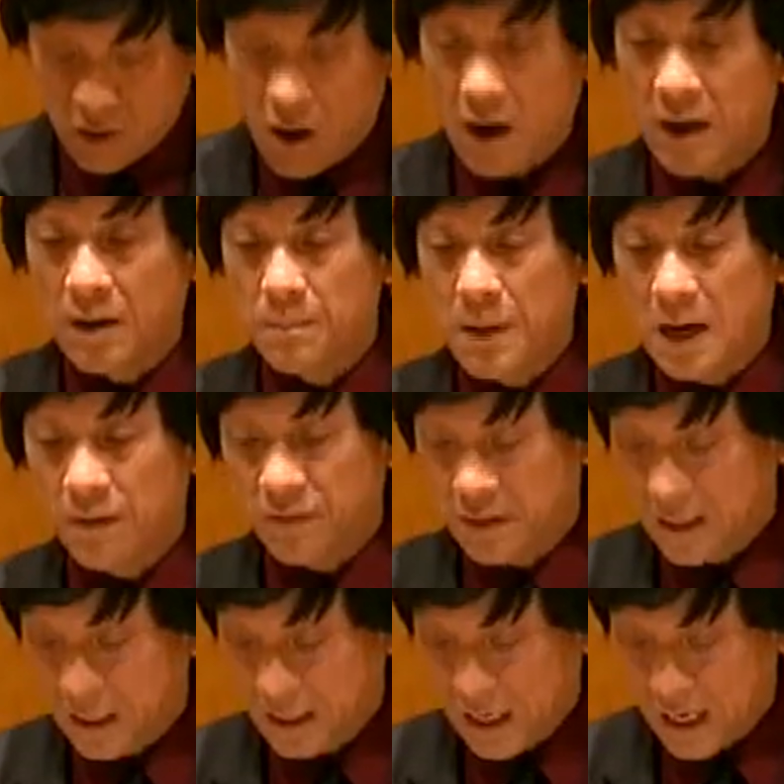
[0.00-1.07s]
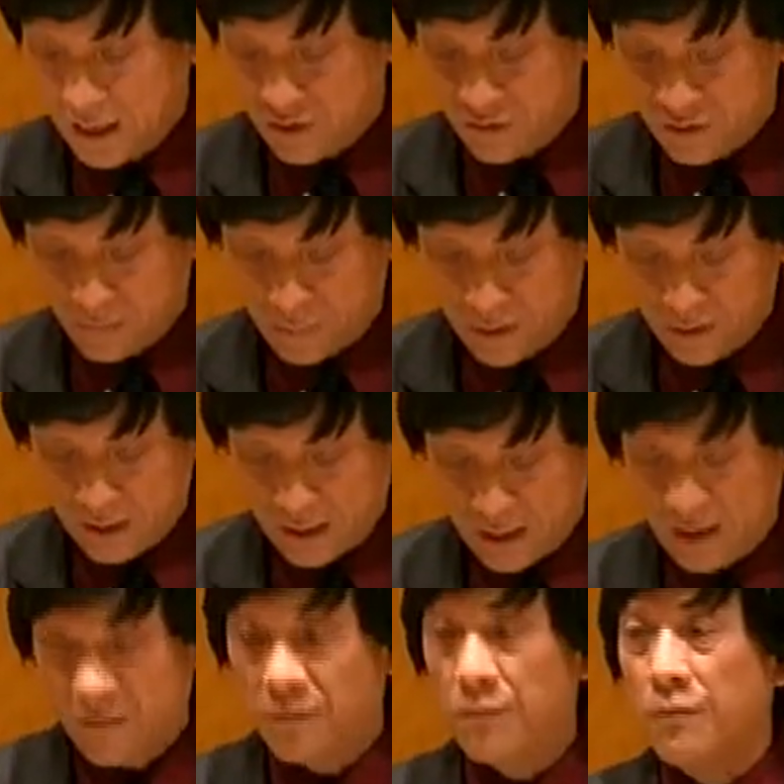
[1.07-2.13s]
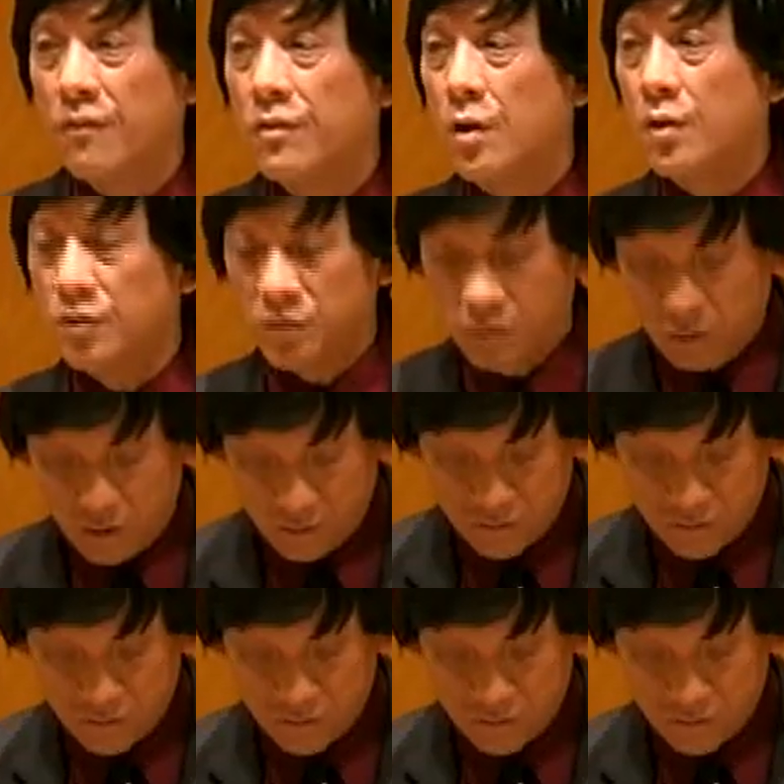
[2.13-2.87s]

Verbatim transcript: to talk about the eligibility of those who